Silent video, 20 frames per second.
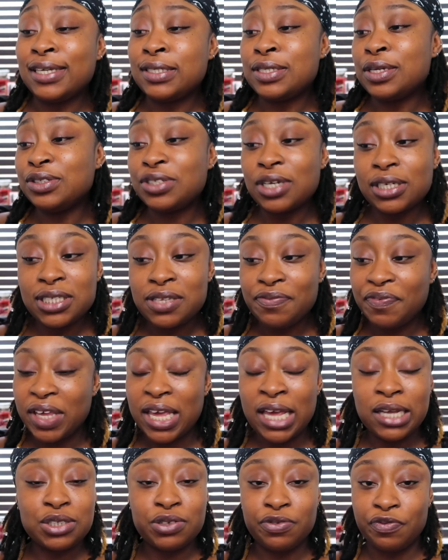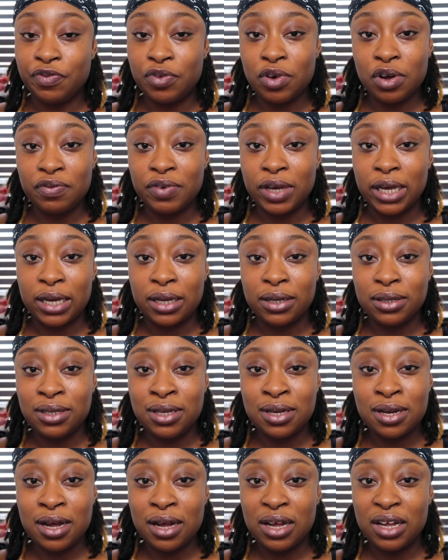There's no justification for it,
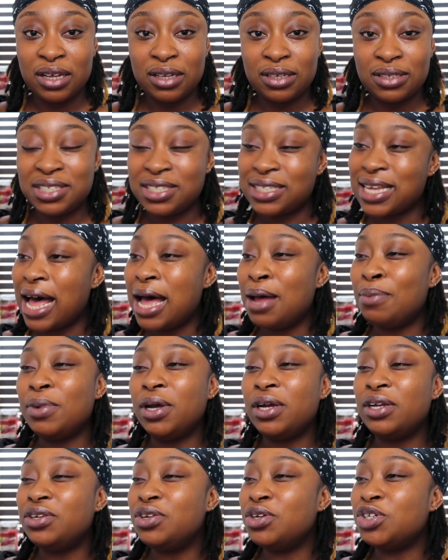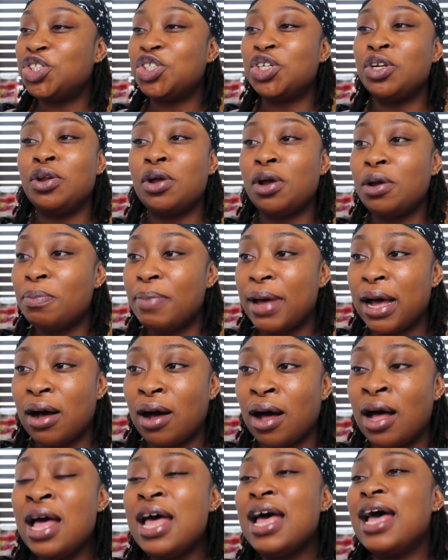you know? Simon, you should know
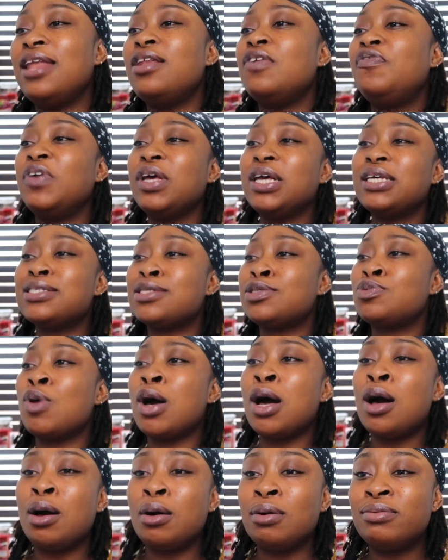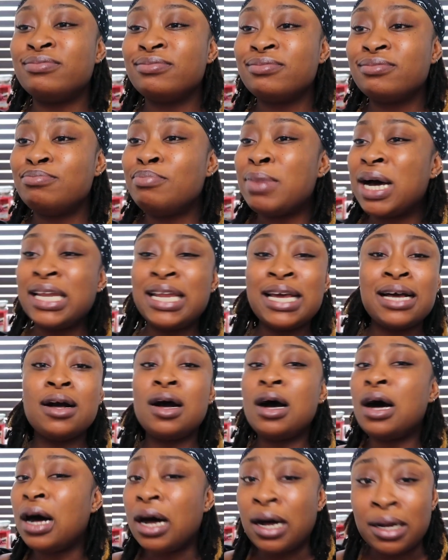better. And the thing is as well, my
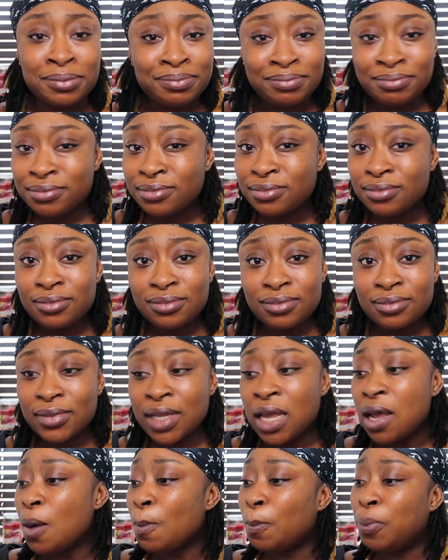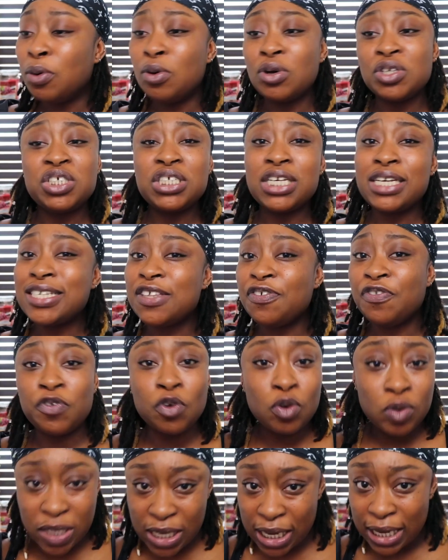nigga, Porsha is
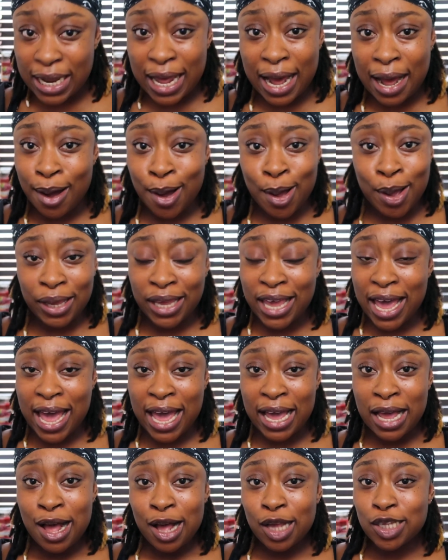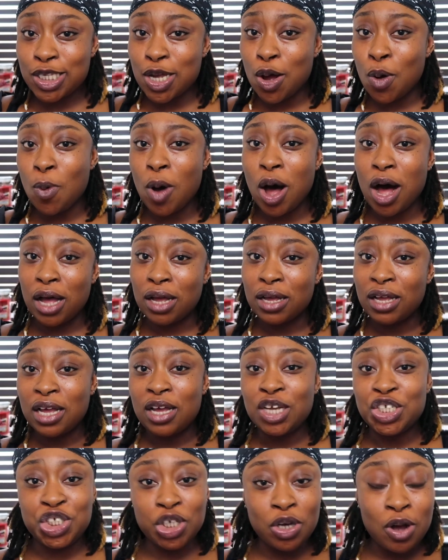40 now, okay? So what?
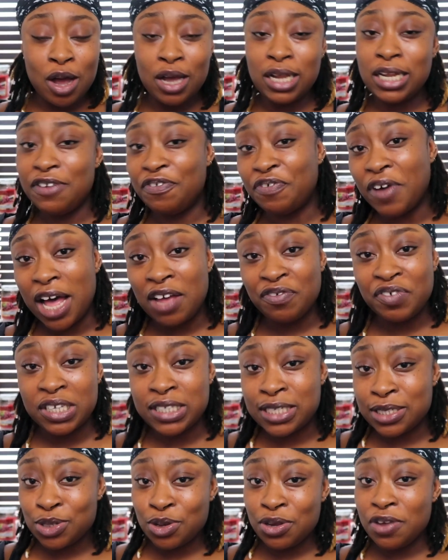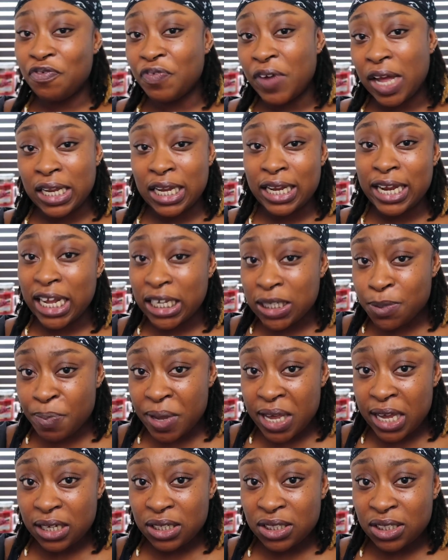She got only five years until you find the next
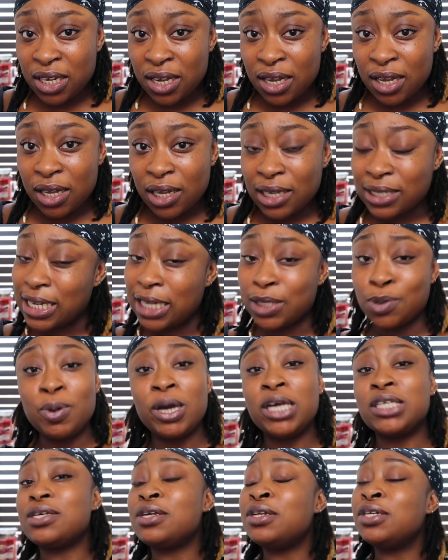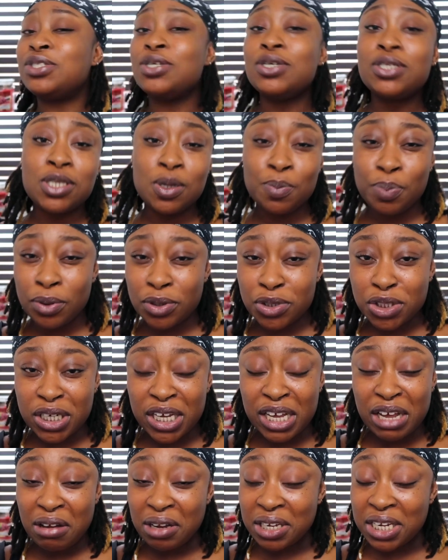bitch? Because that's what he's going to do to you,
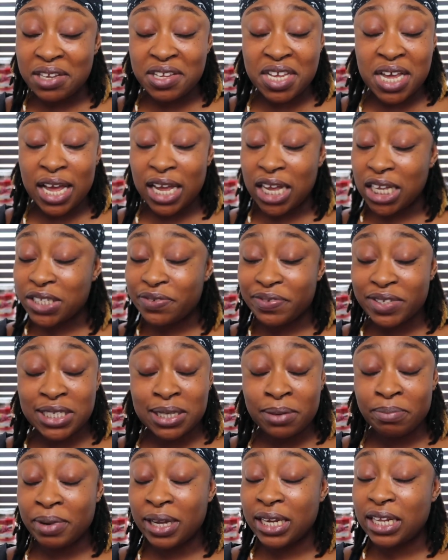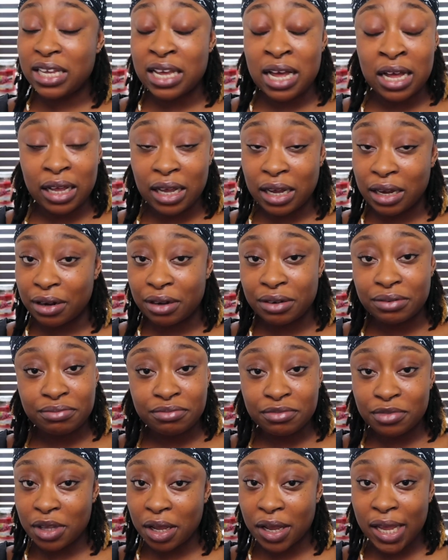Porsha. He going to leave your ass for somebody younger,
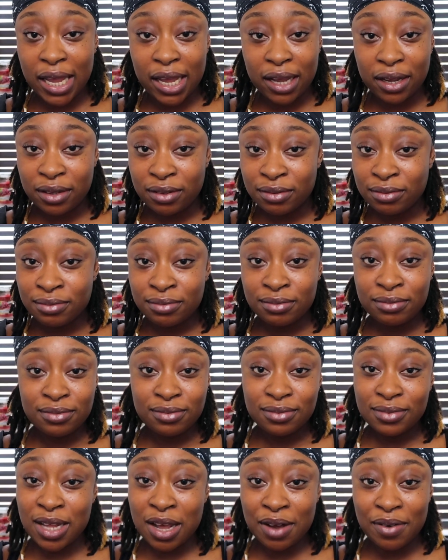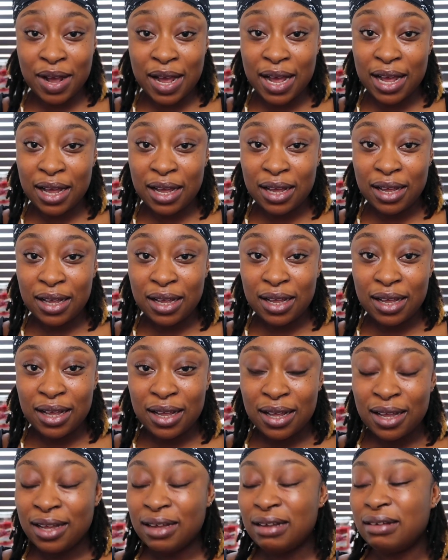okay? Alright?
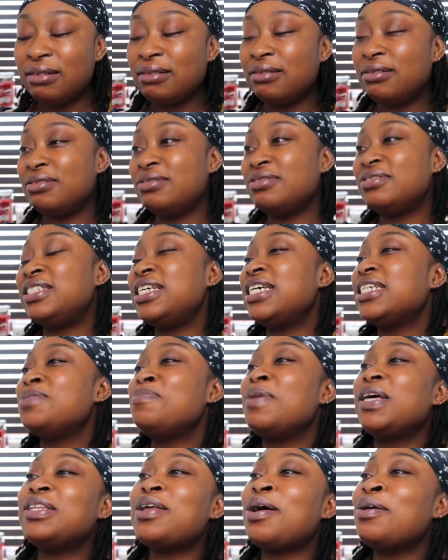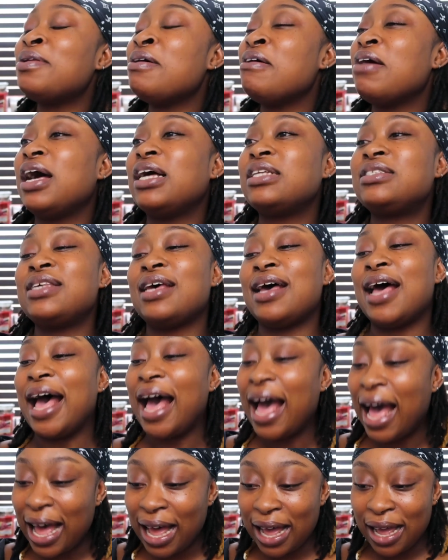Oh, these men don't know how to
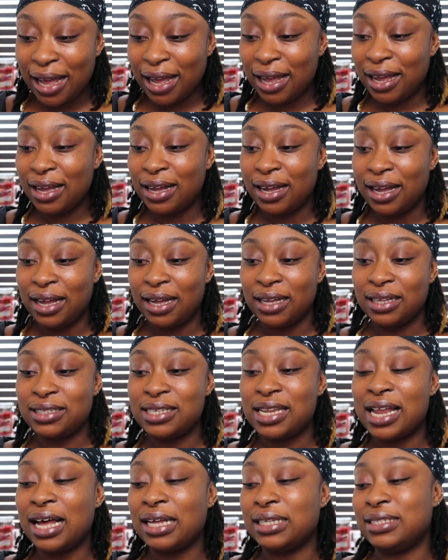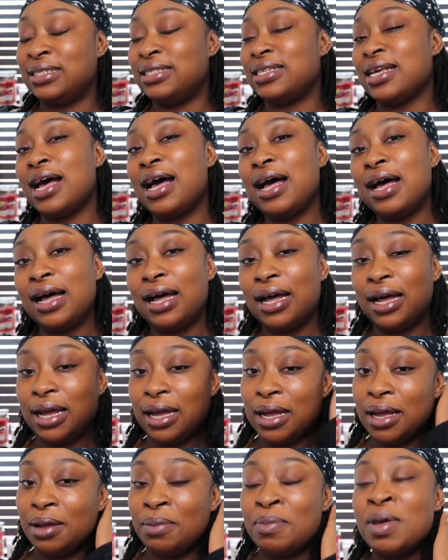act. Like,
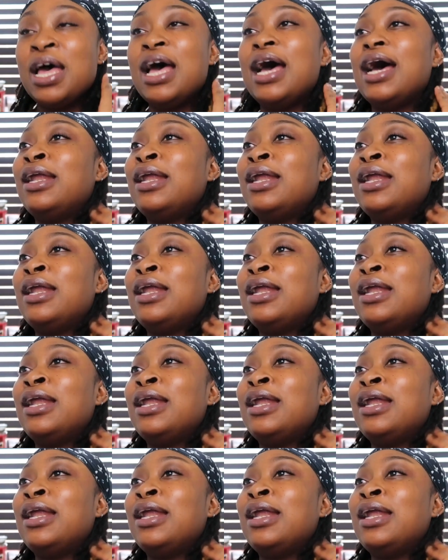damn.